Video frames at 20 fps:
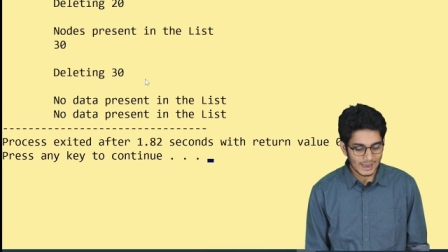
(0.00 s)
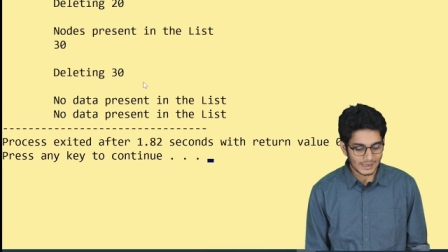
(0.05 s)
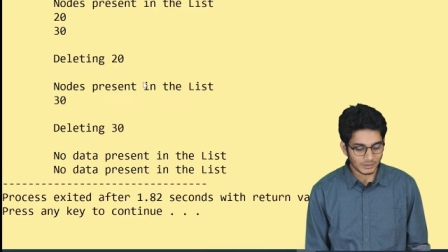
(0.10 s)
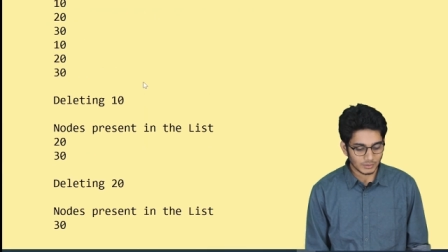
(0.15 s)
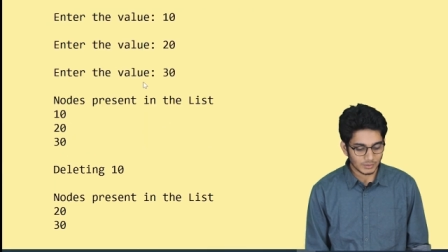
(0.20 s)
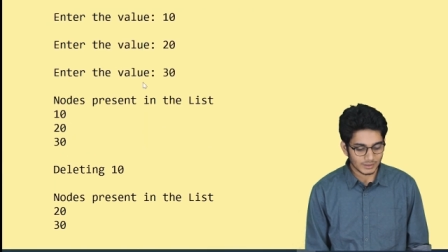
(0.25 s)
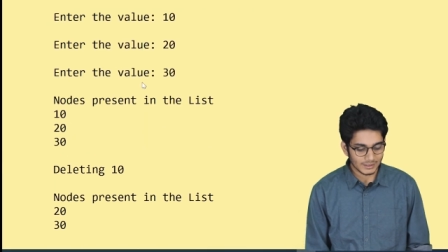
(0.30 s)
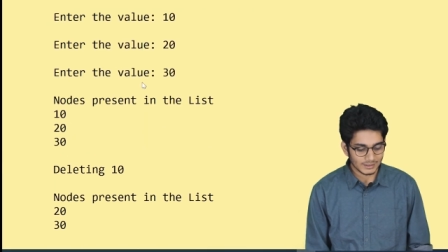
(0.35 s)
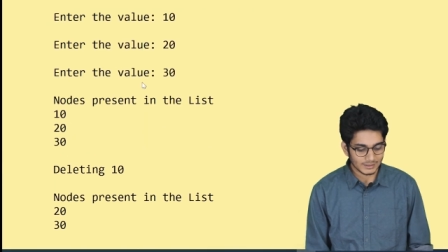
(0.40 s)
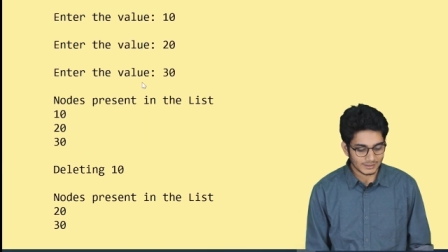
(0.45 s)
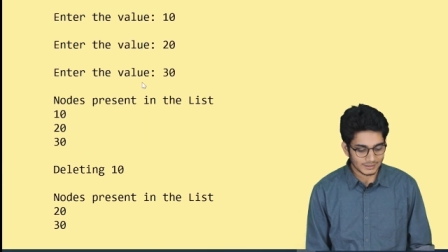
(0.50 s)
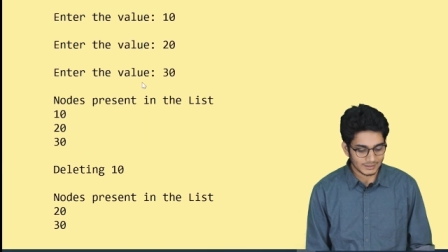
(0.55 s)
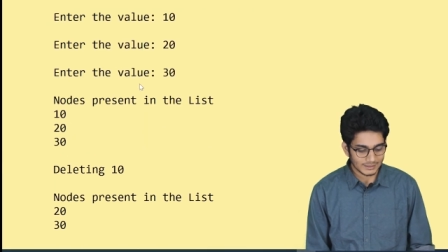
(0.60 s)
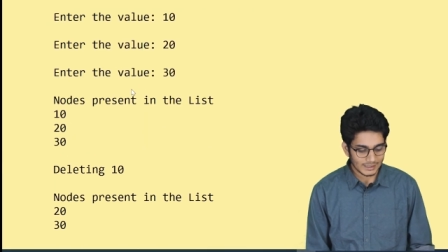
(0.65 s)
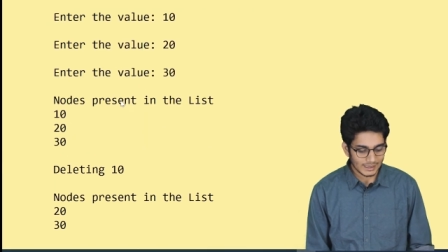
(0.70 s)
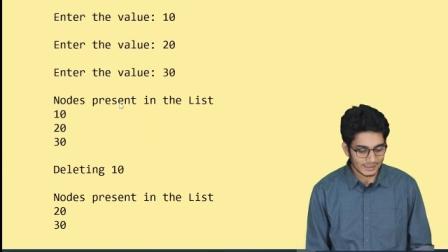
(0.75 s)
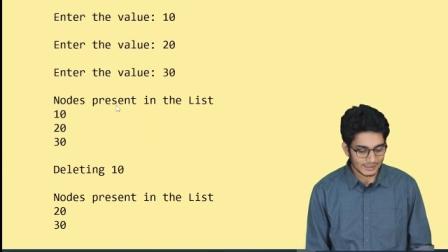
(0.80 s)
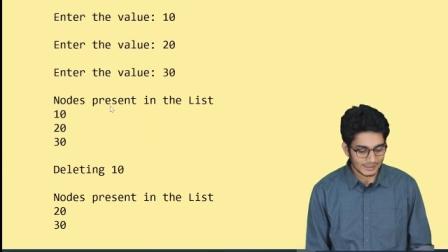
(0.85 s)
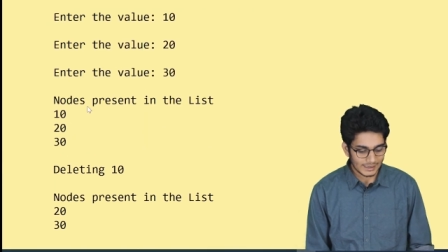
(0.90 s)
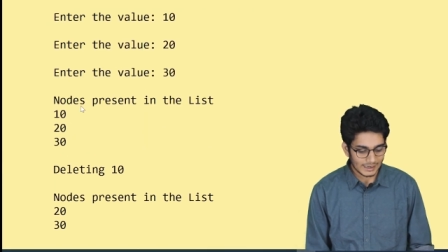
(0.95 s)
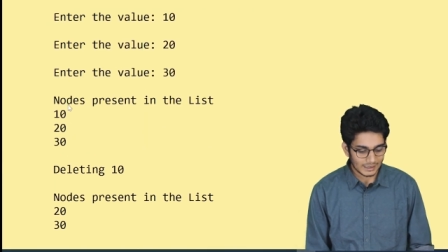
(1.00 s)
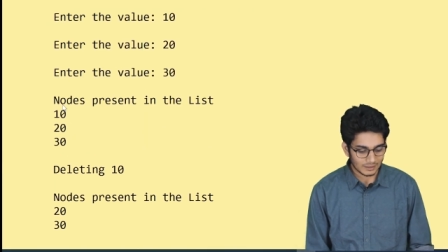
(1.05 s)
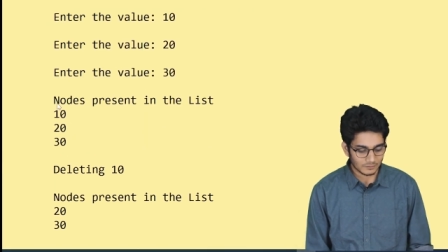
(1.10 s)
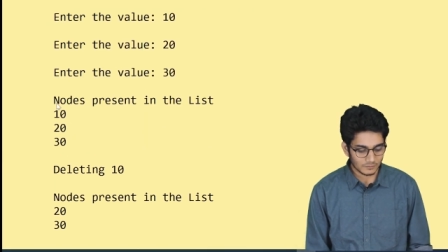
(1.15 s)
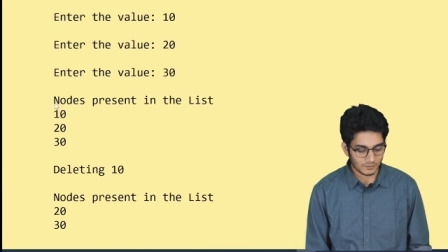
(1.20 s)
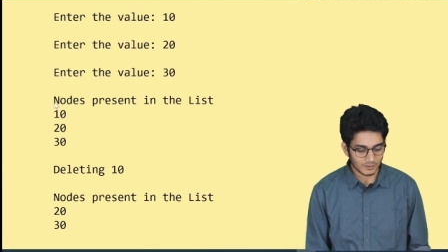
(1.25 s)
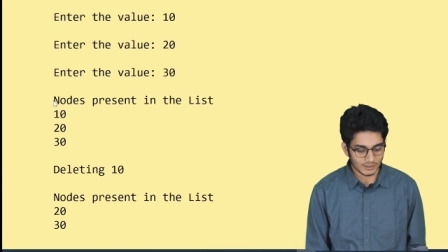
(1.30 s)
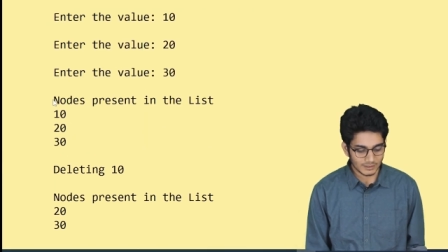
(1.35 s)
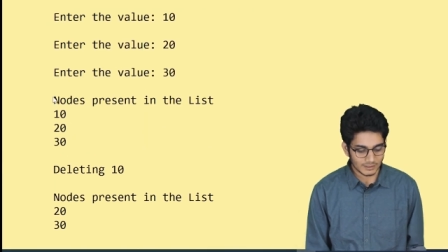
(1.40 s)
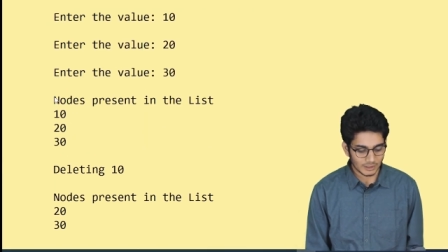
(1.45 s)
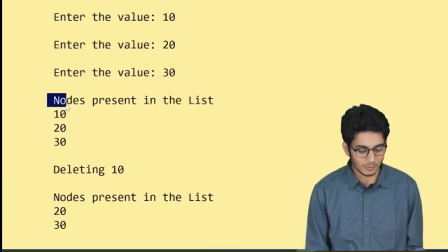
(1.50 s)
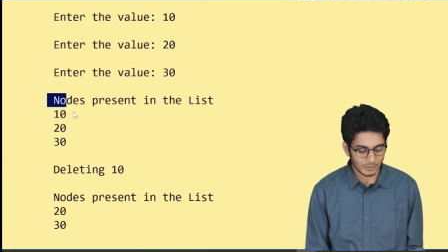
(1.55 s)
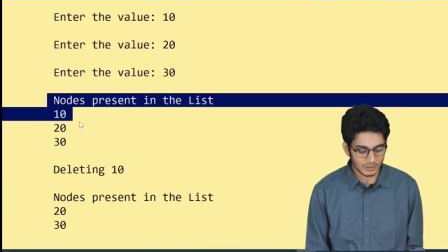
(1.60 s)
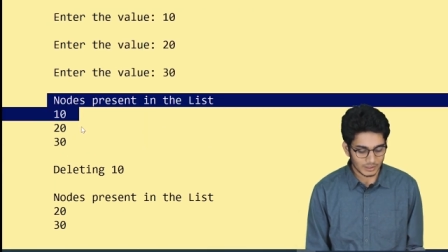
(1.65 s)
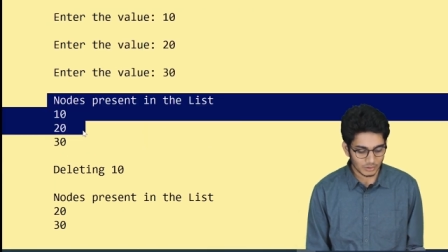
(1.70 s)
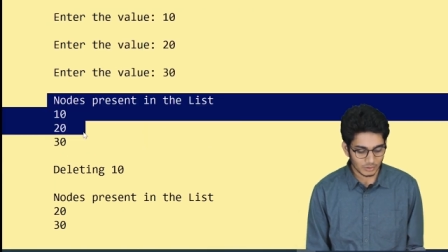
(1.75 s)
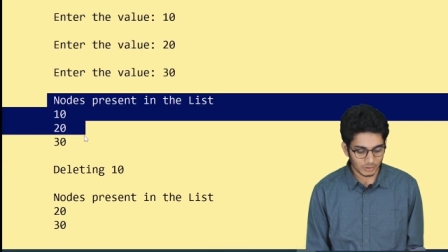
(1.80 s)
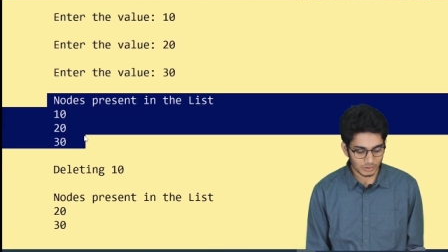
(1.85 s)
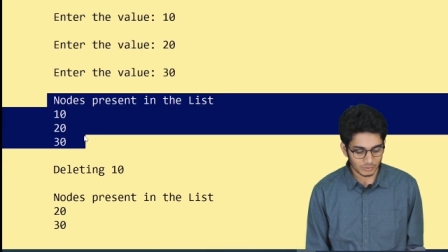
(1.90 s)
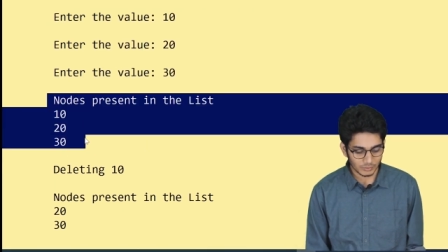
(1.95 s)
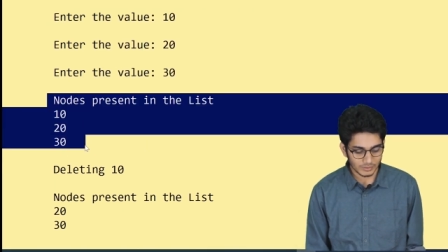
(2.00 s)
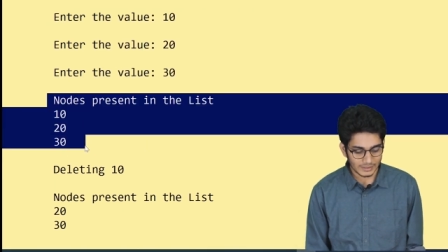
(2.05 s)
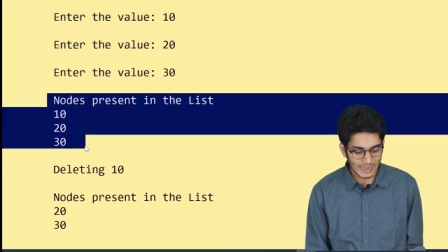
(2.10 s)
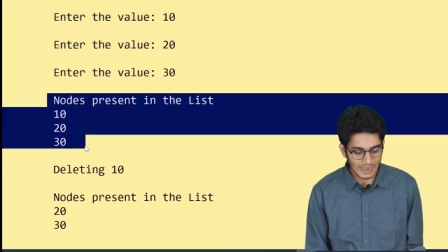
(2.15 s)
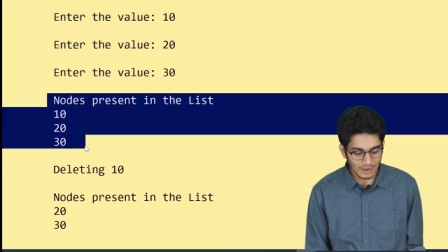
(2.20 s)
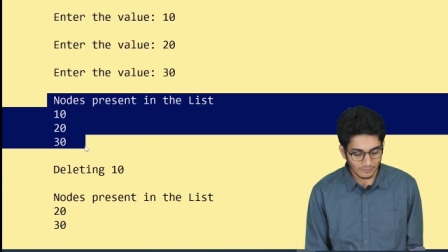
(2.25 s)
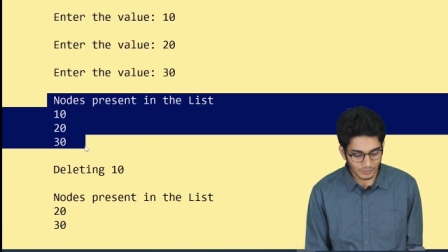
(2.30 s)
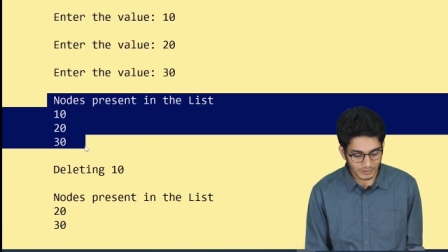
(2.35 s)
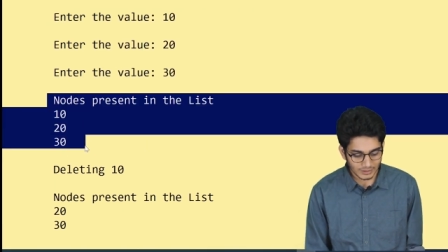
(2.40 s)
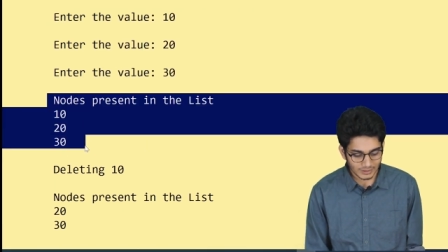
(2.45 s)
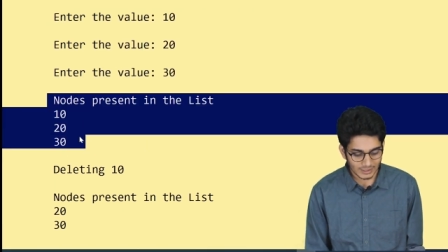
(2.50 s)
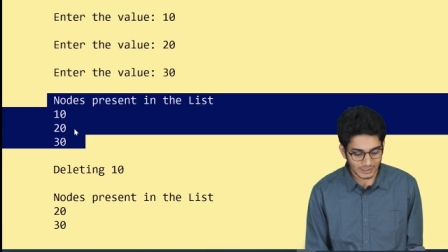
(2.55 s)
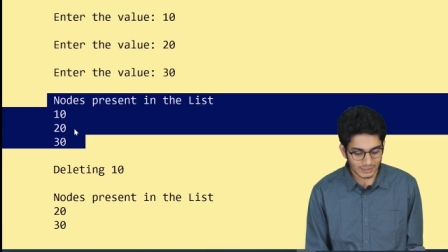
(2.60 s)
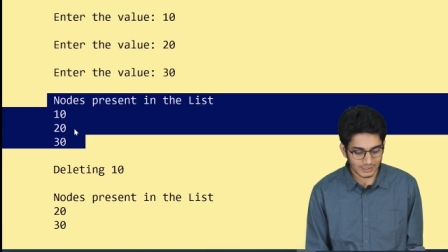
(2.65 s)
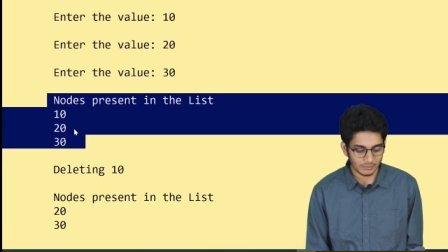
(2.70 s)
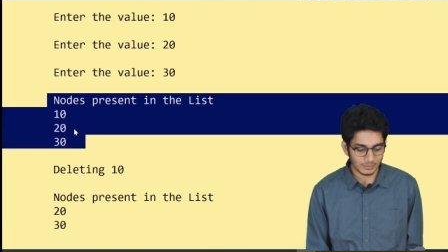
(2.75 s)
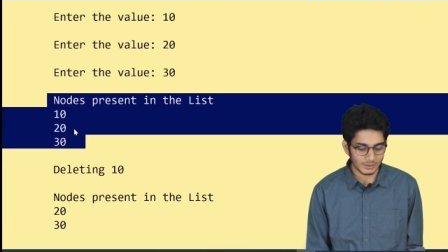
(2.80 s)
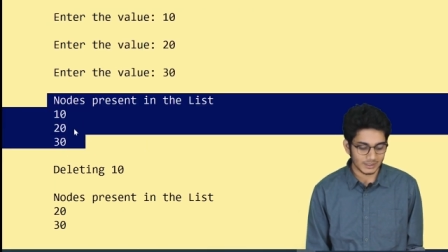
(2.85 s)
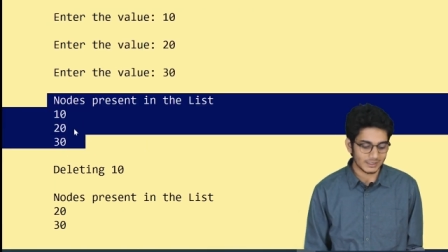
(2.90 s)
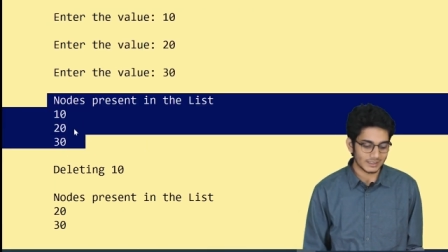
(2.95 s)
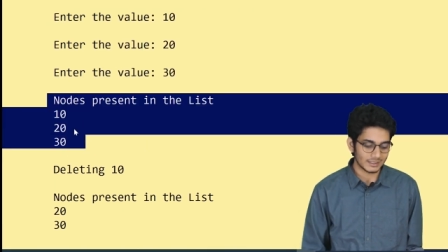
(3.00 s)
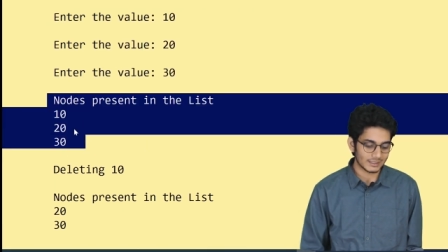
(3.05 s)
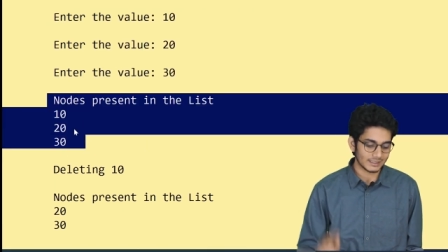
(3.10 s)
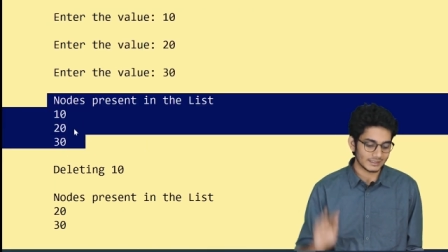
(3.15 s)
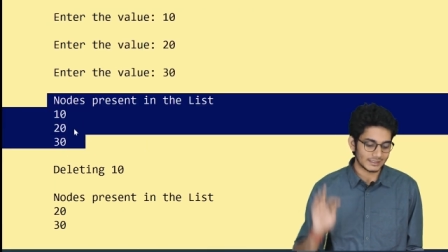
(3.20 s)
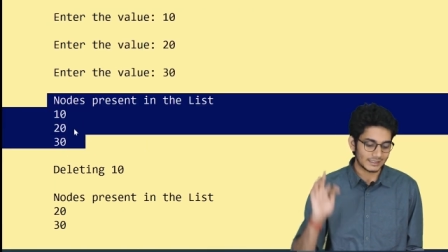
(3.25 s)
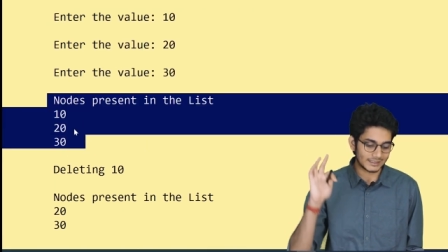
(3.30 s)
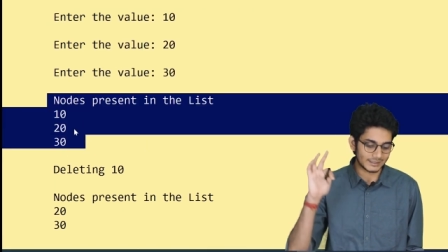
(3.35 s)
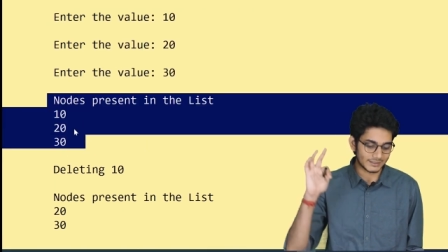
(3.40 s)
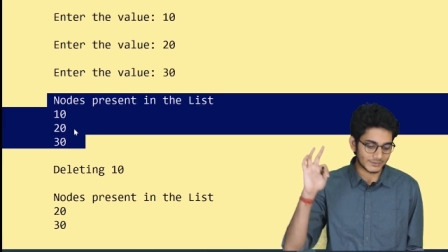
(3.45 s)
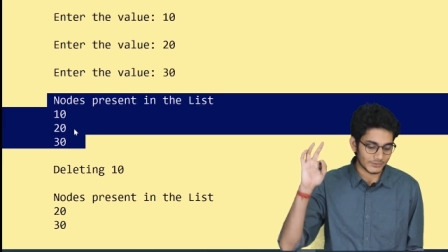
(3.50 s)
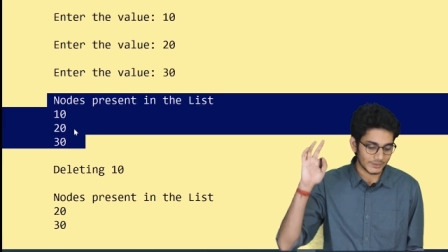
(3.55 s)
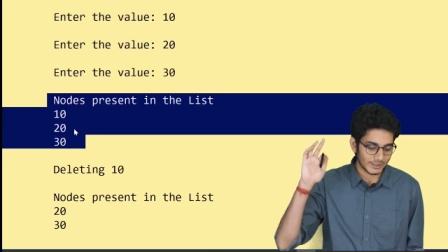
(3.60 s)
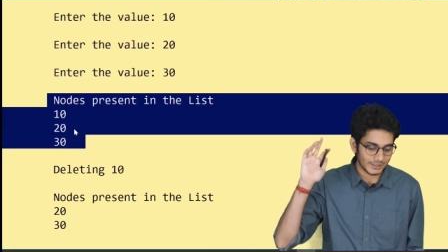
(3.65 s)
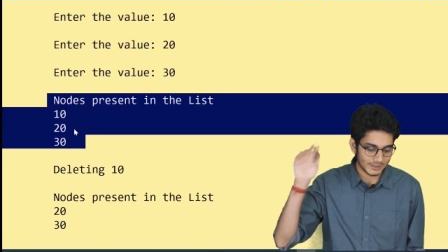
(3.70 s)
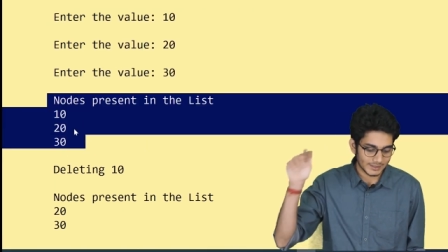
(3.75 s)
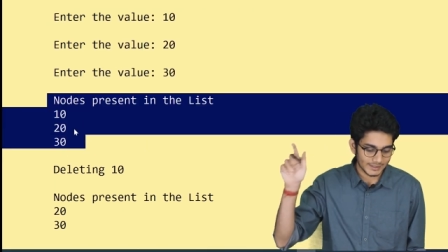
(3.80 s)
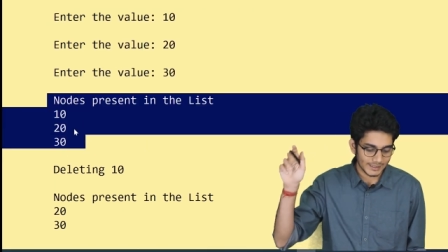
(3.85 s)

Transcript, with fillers: you can see that at first how many nodes we have within our doubly linked list that is 3,